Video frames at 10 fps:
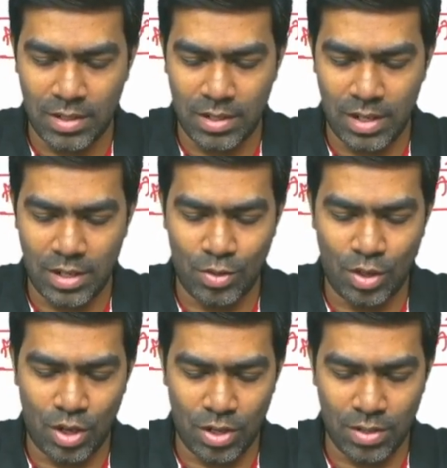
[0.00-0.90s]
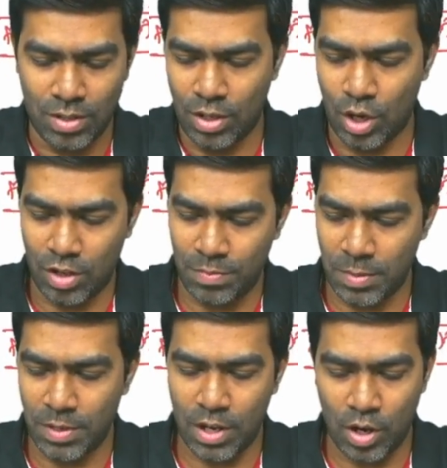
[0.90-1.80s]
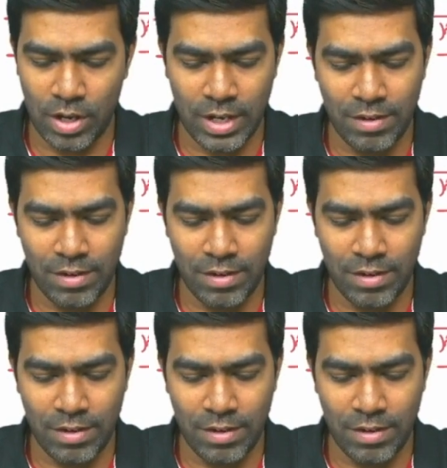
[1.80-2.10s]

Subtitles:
And you know, a lot of people are already